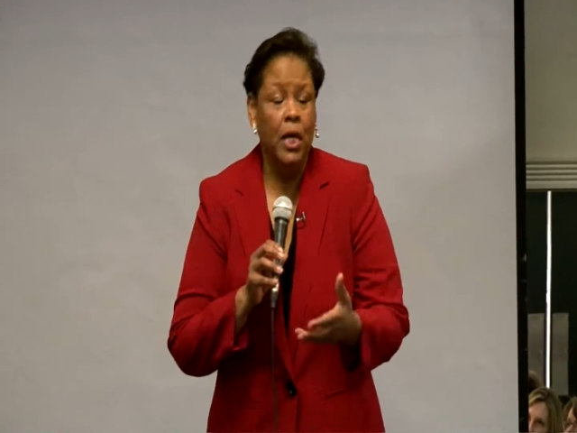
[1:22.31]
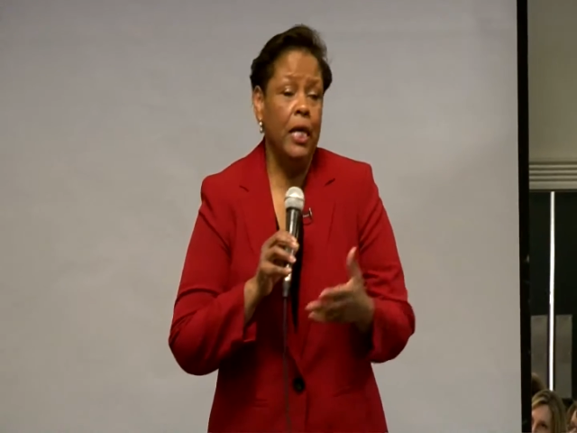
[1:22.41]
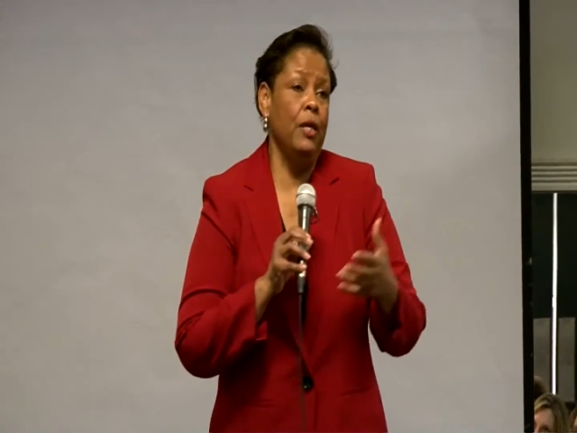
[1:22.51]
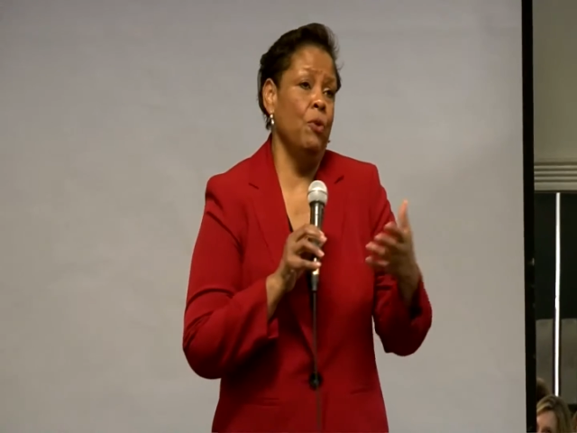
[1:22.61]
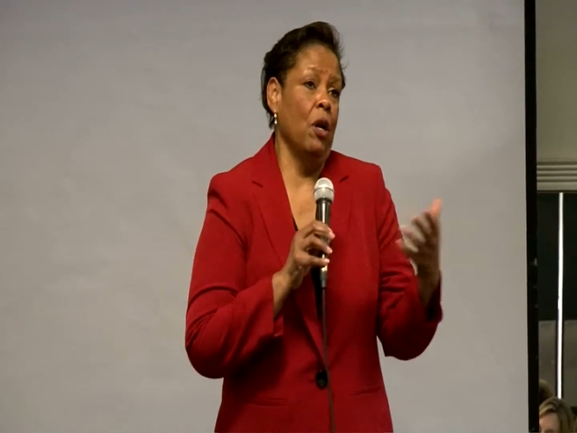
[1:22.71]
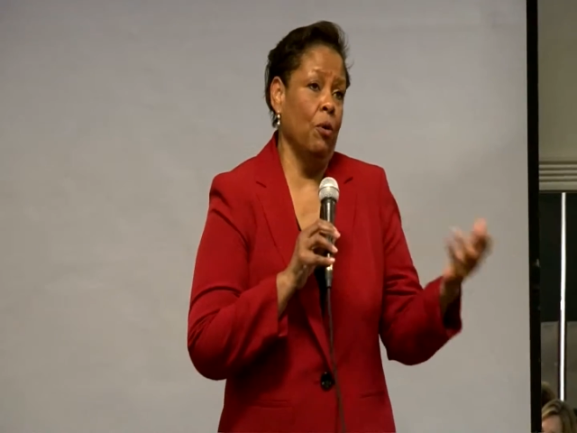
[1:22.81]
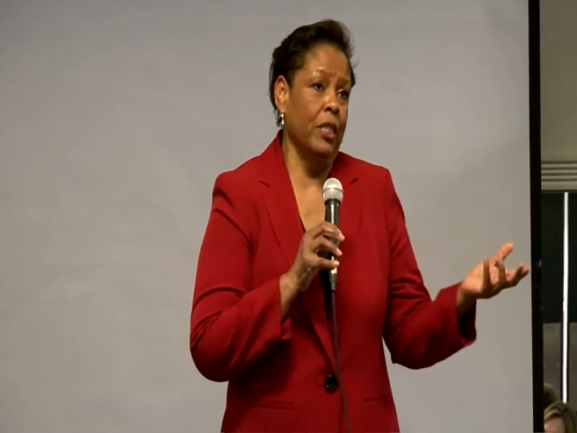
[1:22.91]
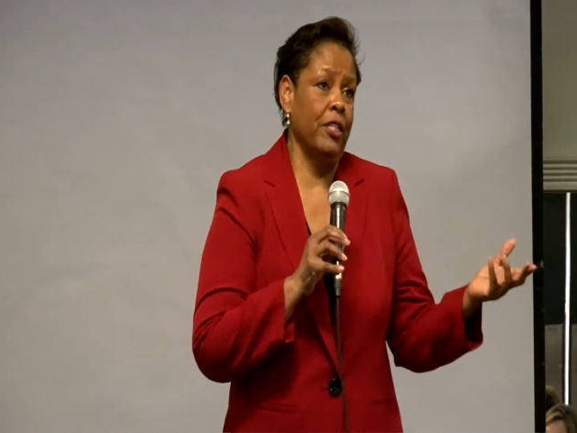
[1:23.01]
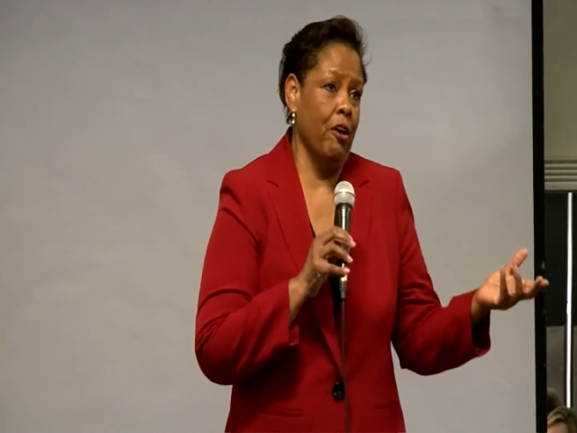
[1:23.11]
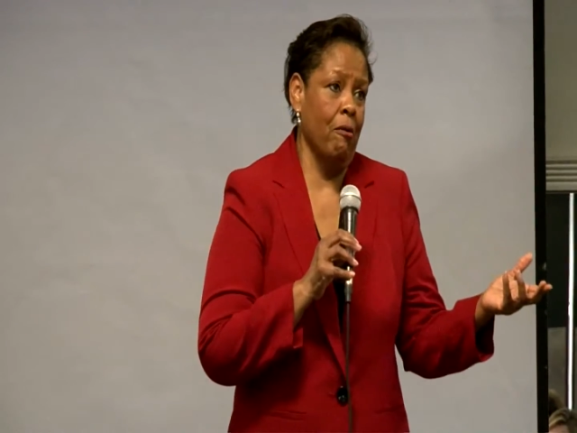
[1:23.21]
He would
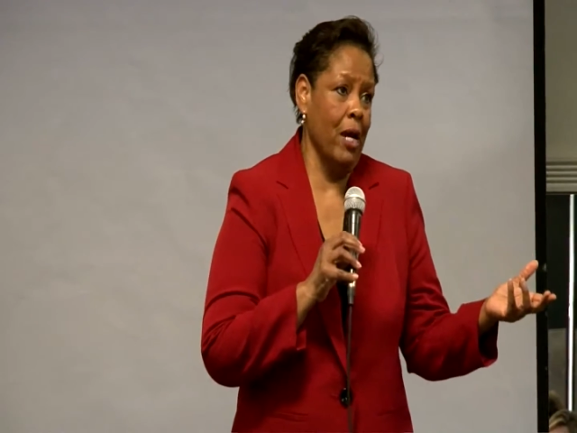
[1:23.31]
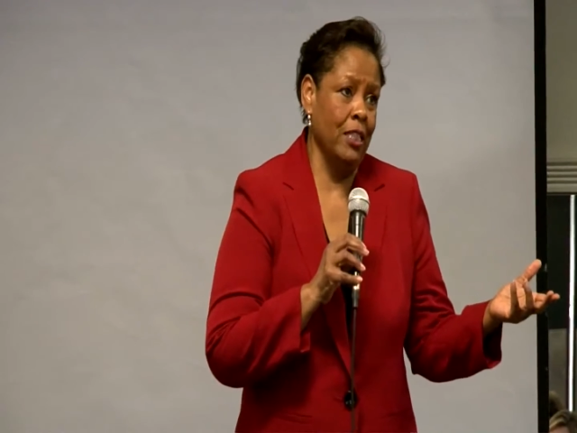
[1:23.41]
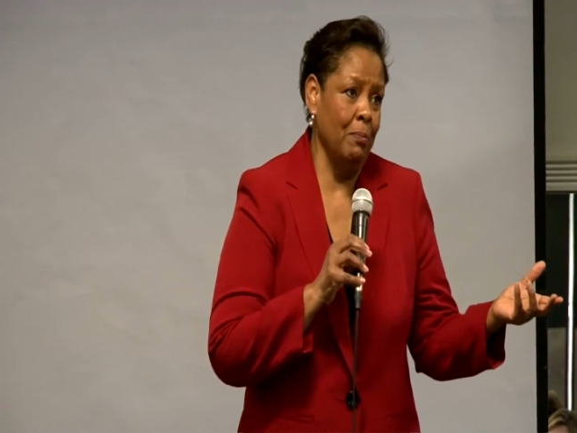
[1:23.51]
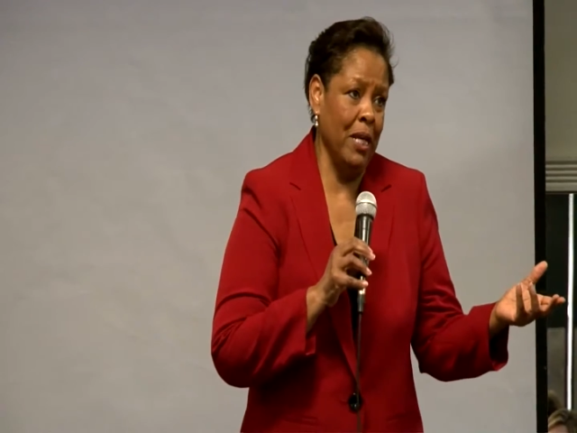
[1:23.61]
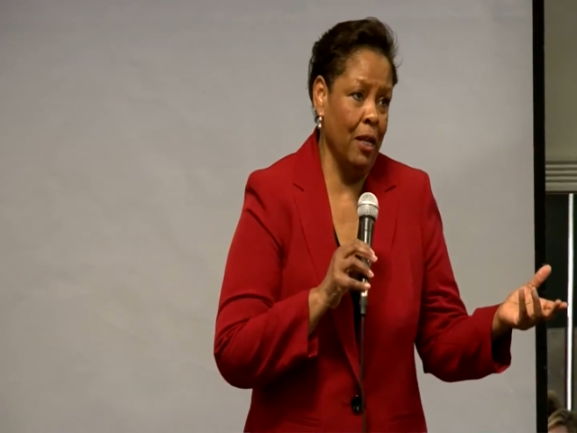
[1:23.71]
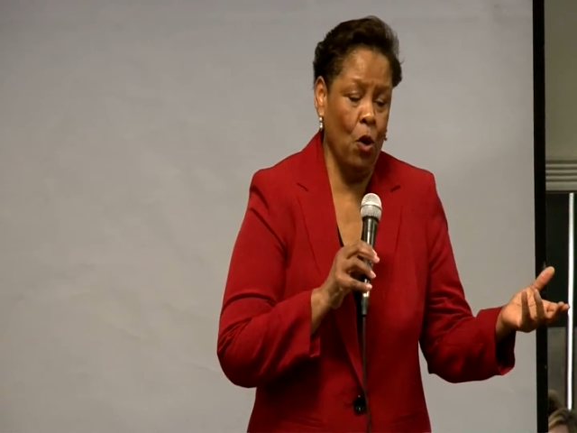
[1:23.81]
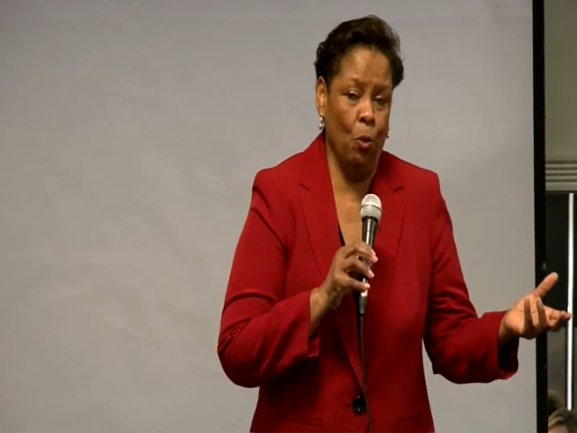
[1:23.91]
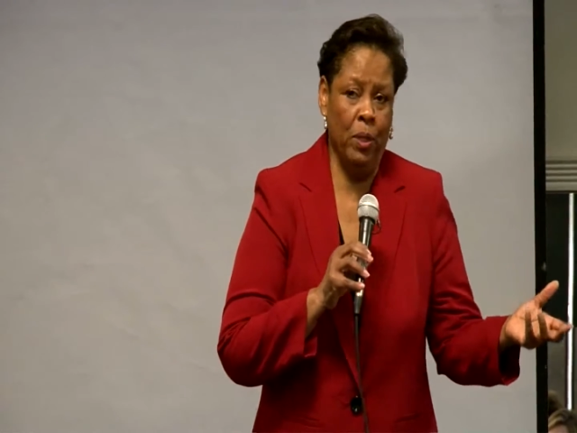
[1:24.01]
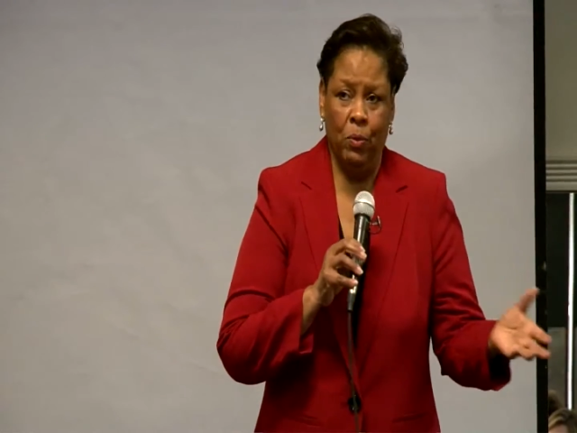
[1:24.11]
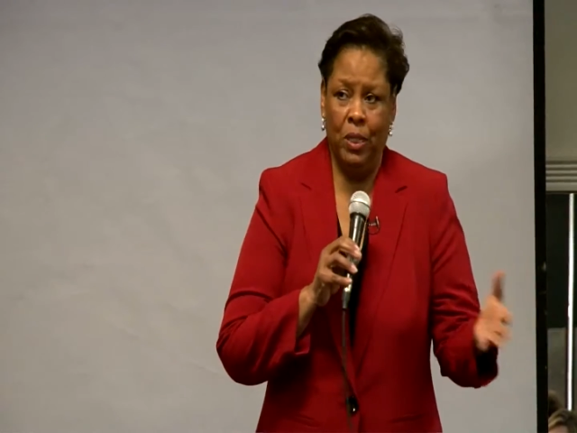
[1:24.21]
only terrorize me at
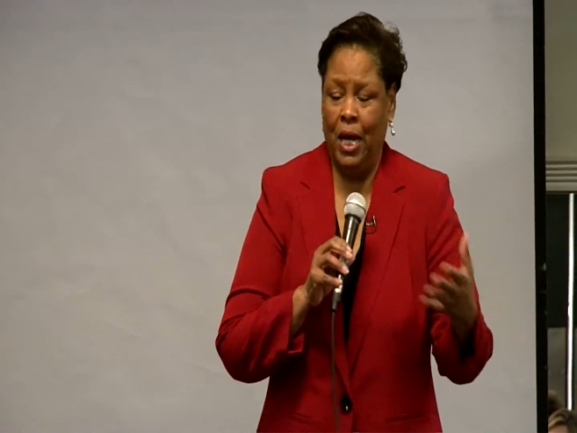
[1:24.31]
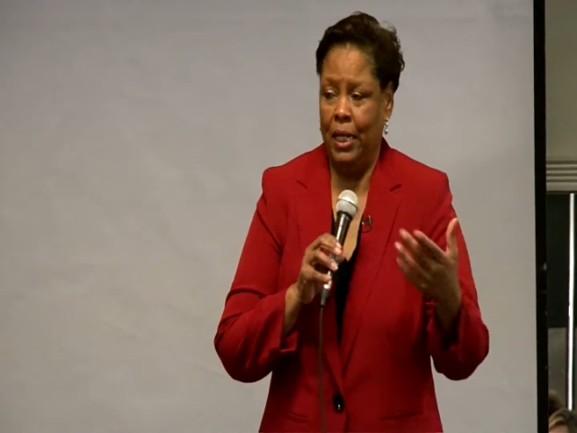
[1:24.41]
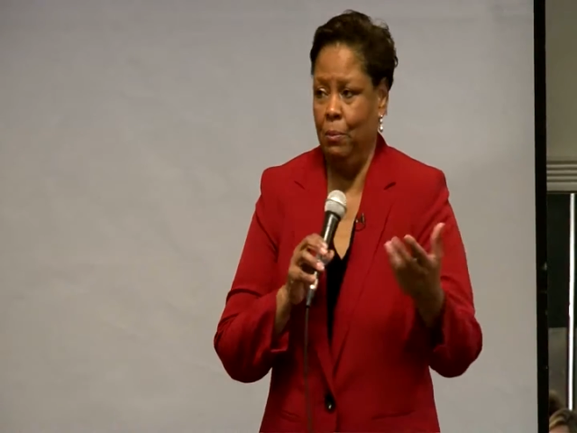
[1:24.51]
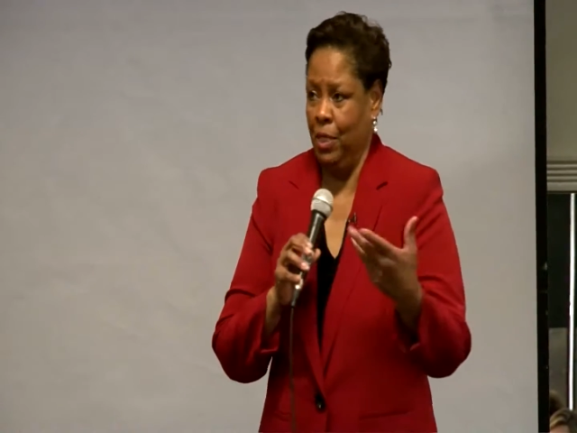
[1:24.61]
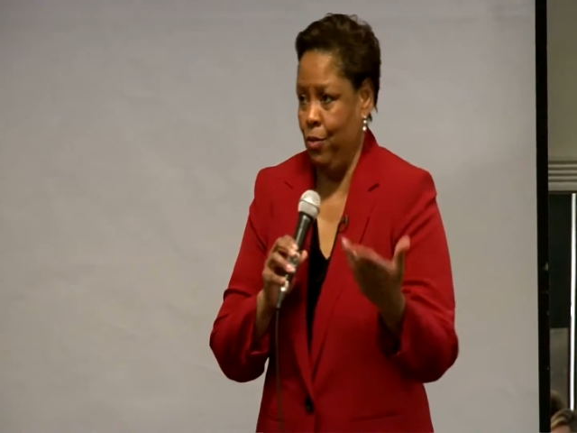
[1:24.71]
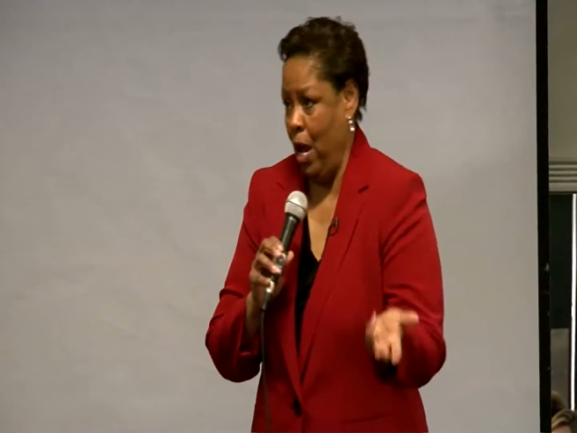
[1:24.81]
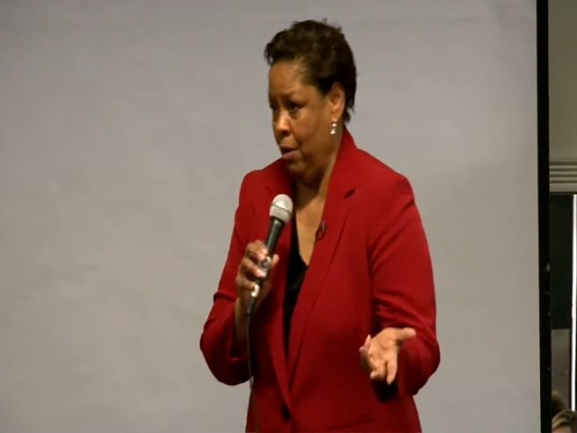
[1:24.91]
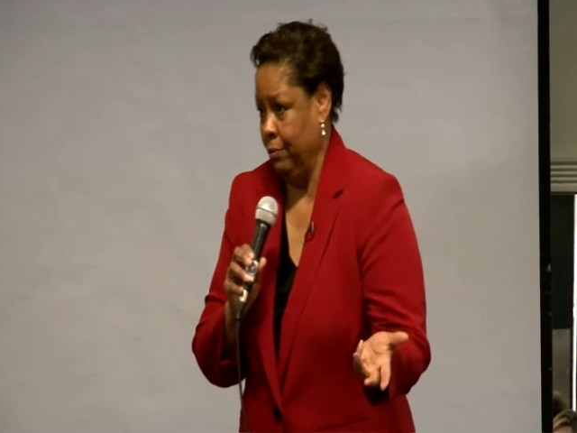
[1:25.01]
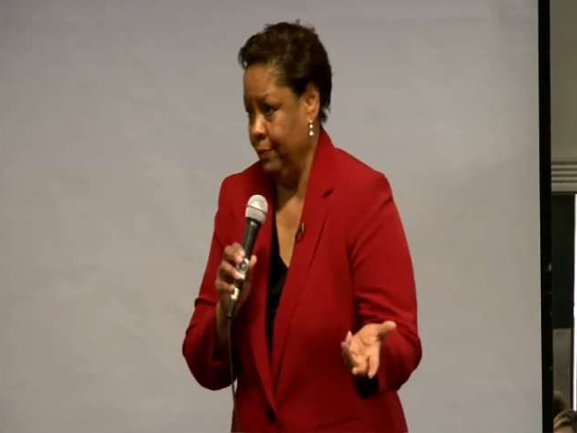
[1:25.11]
home. He would not let me drown.